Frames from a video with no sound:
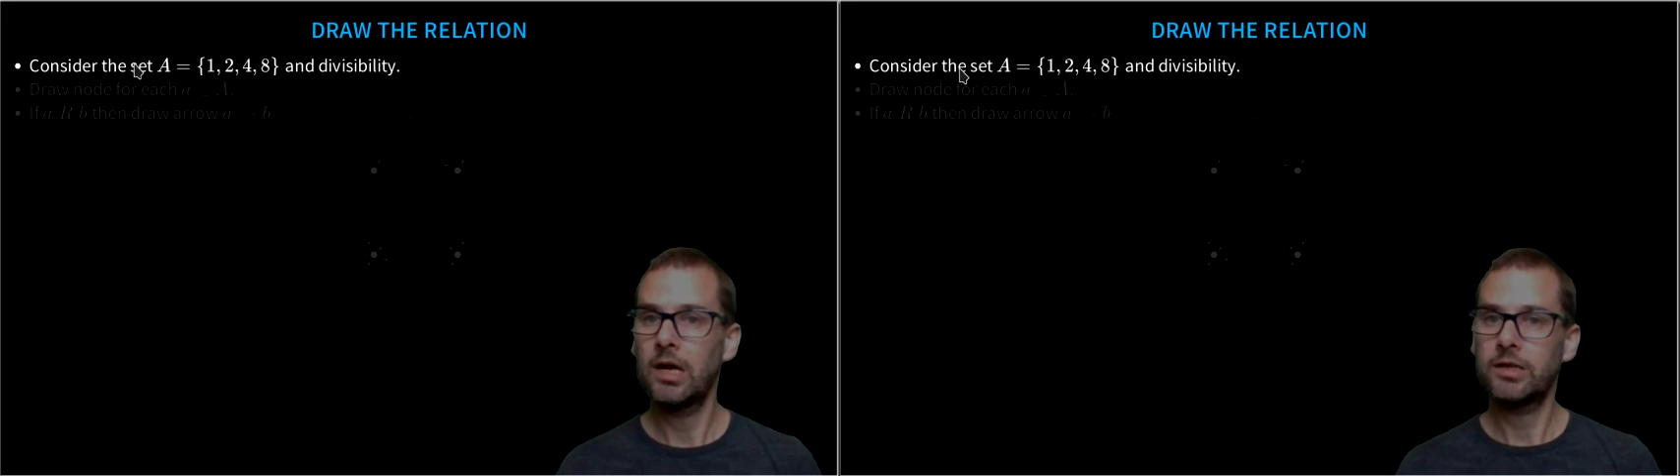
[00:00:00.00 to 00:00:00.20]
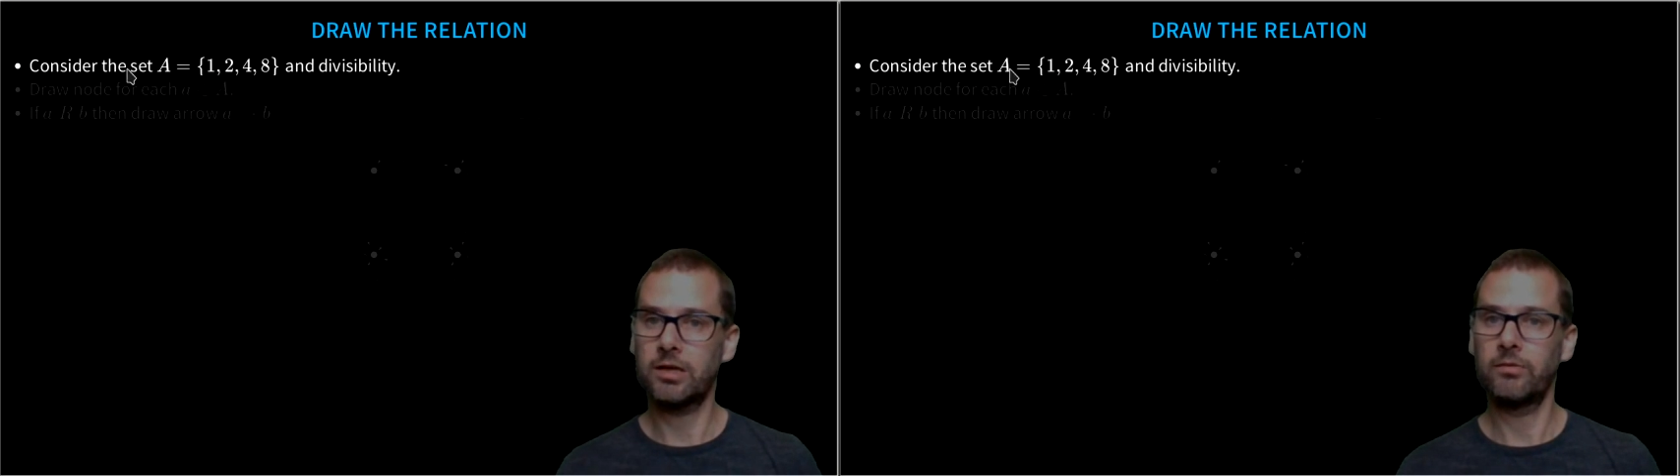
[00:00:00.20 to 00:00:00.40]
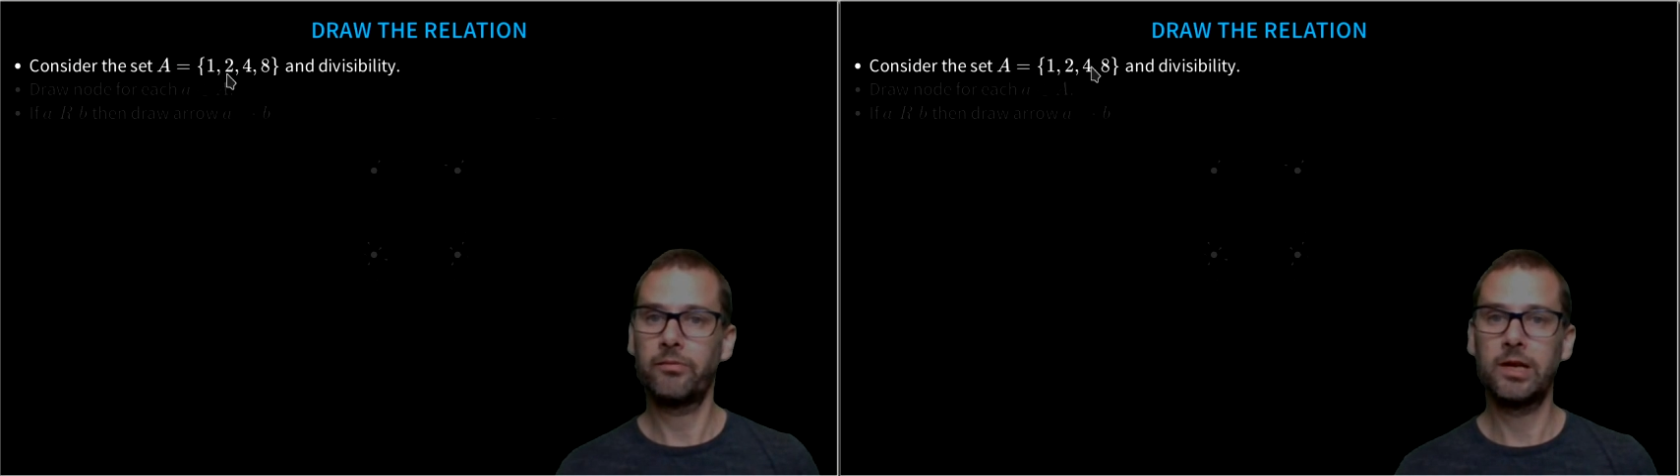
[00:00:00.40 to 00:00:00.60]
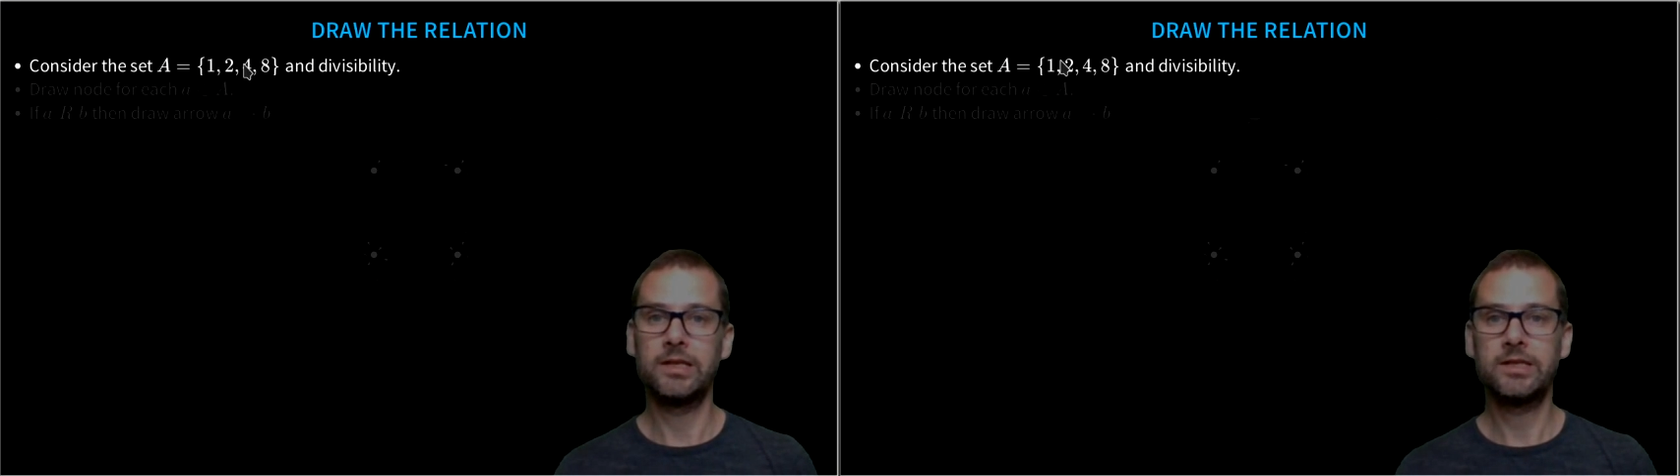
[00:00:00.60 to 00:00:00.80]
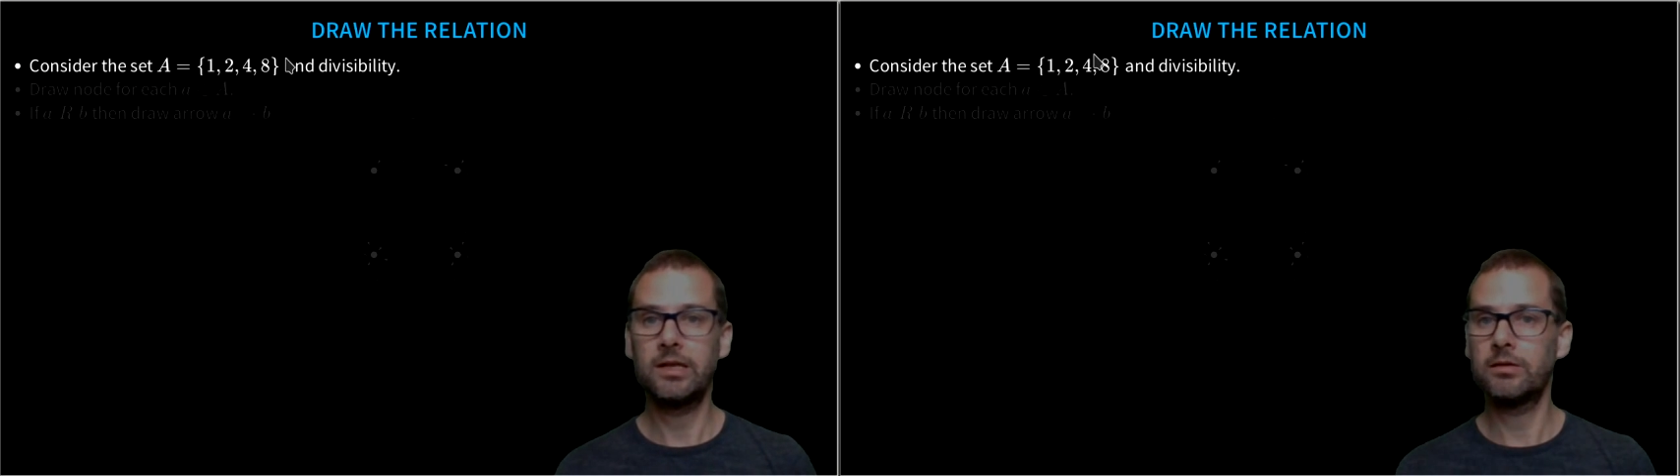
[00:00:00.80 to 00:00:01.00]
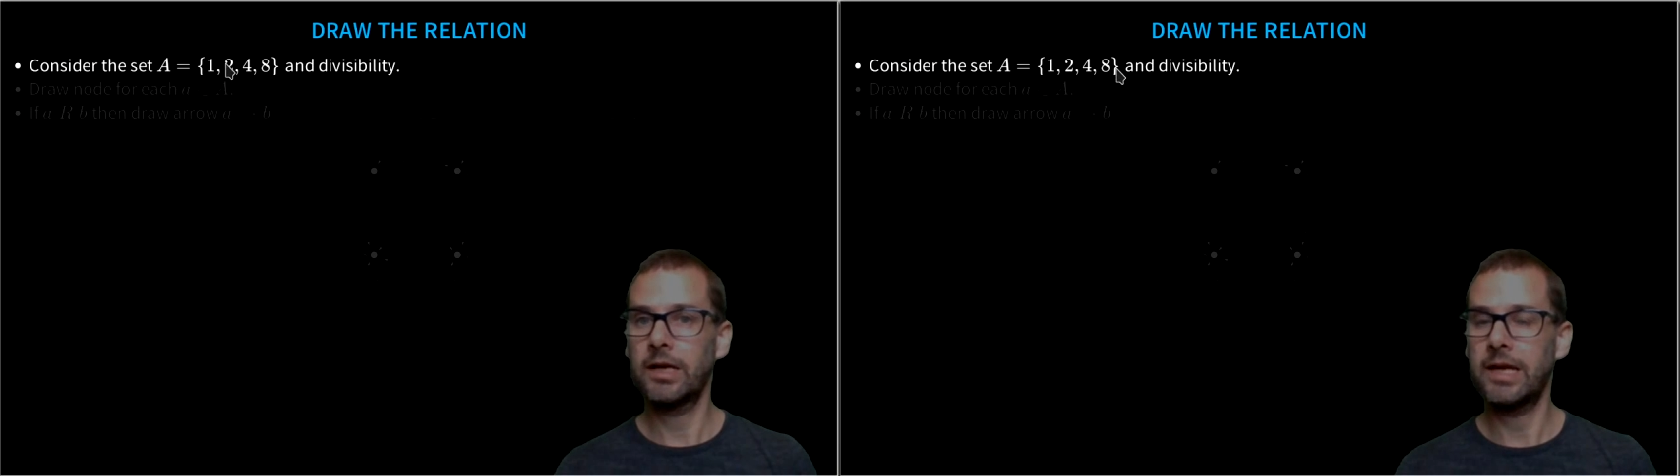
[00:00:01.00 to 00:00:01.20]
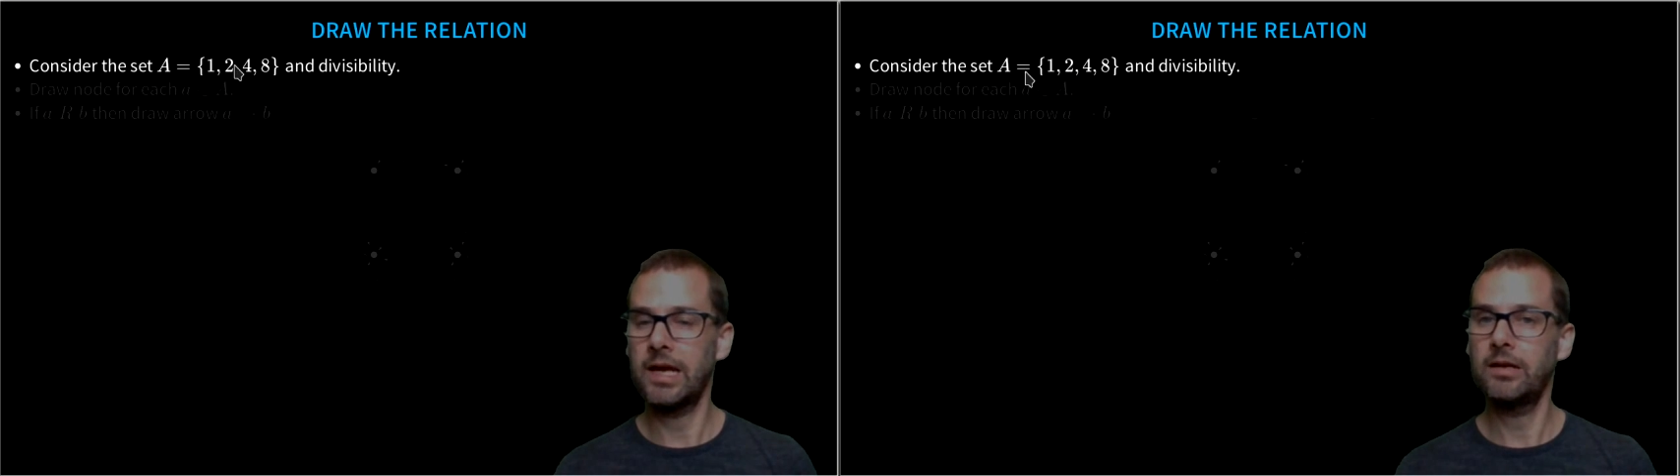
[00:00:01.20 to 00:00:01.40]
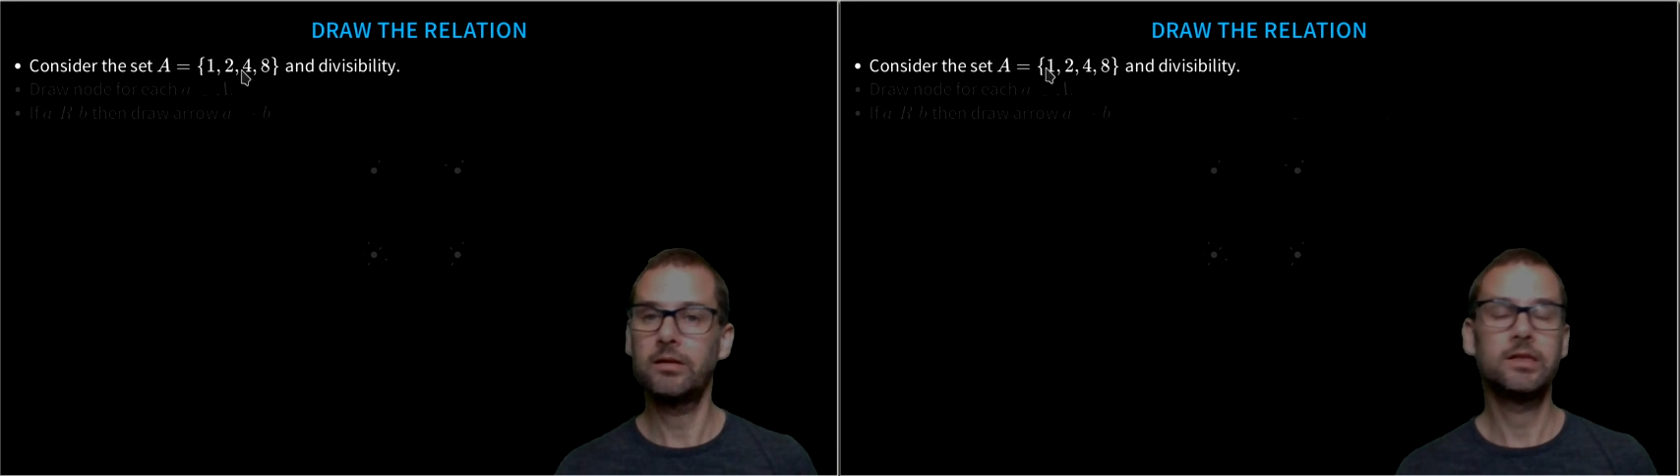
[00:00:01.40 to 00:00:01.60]
So if we consider
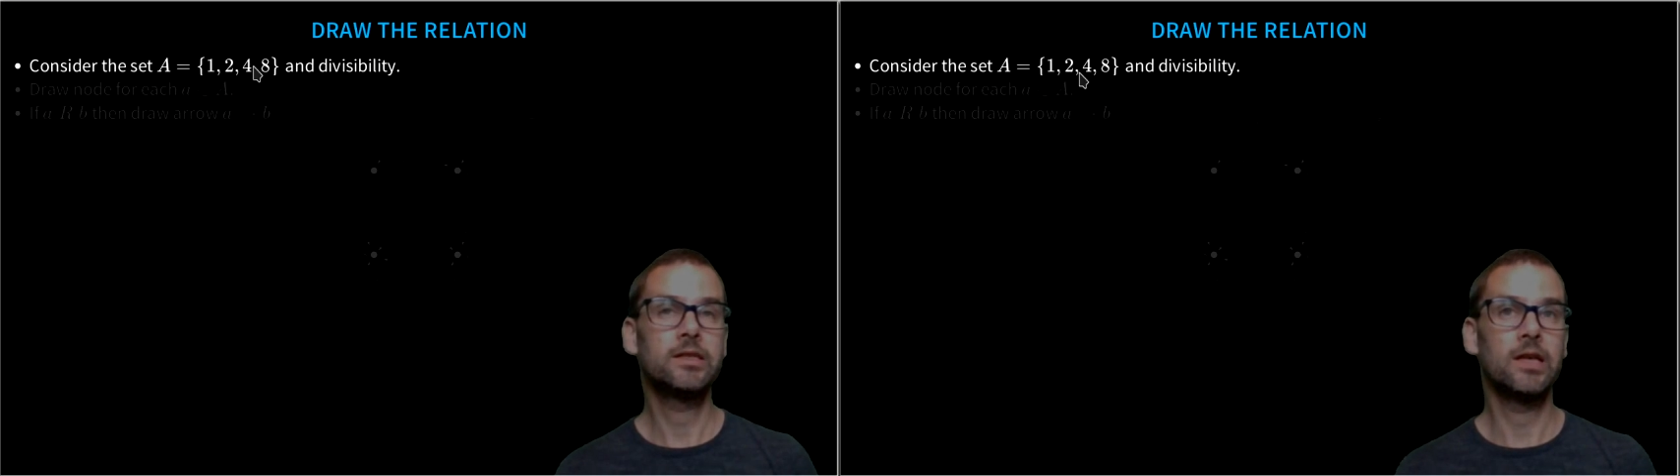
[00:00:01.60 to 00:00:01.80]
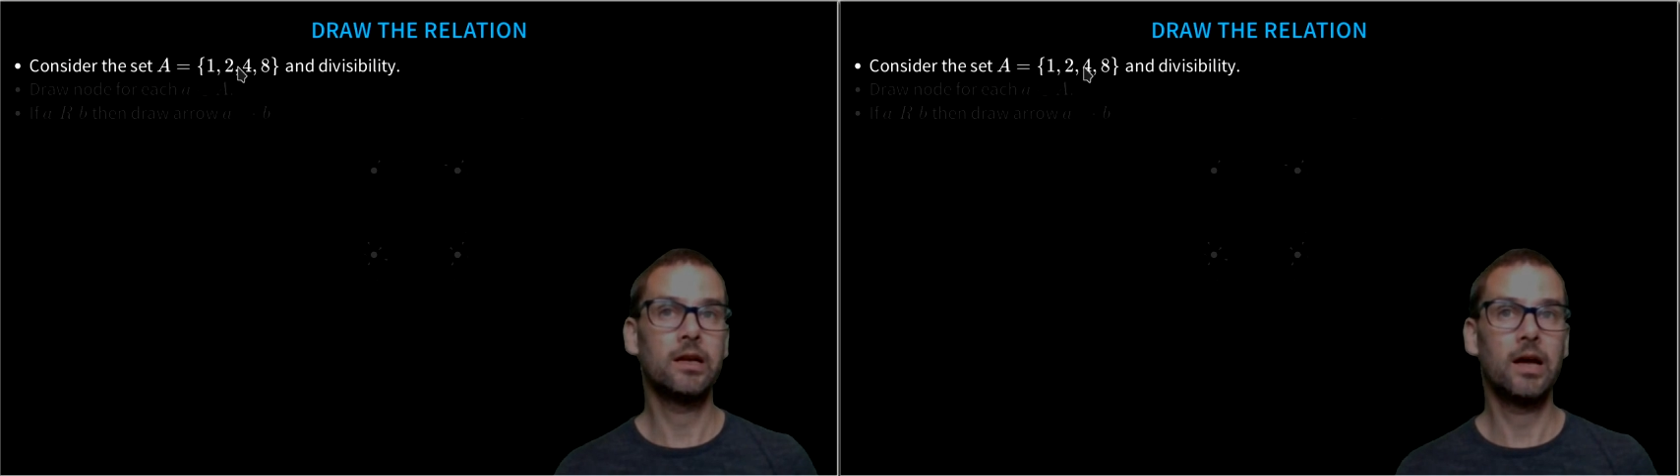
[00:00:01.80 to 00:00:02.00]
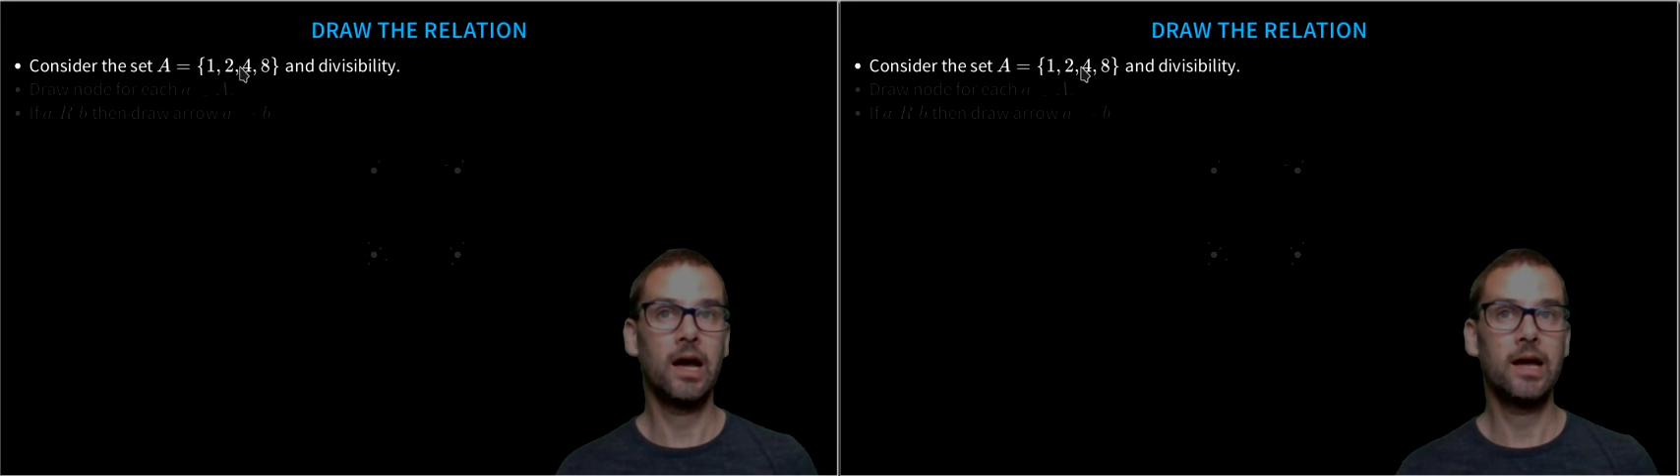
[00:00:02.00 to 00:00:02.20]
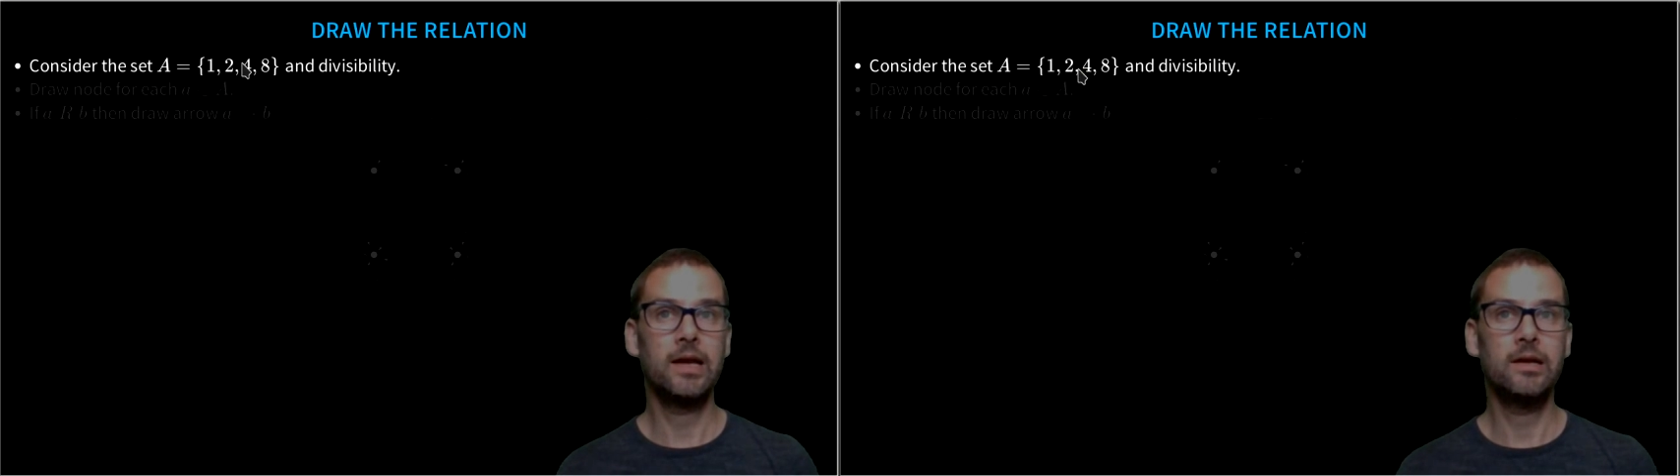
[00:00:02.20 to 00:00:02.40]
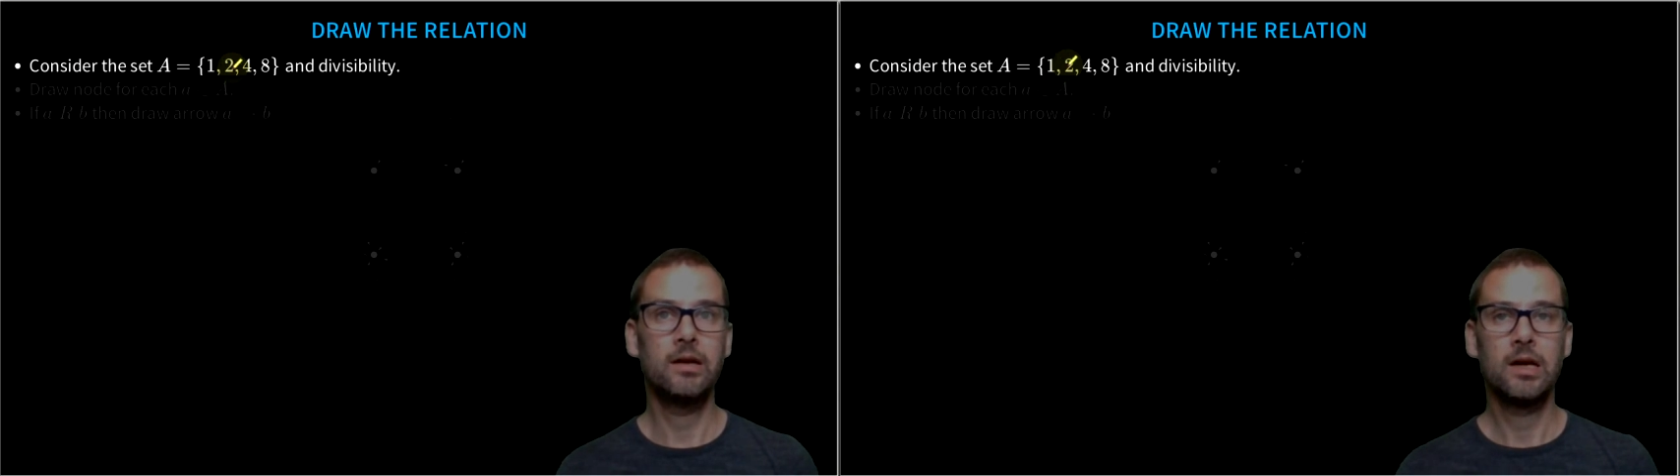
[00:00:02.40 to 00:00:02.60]
again this set A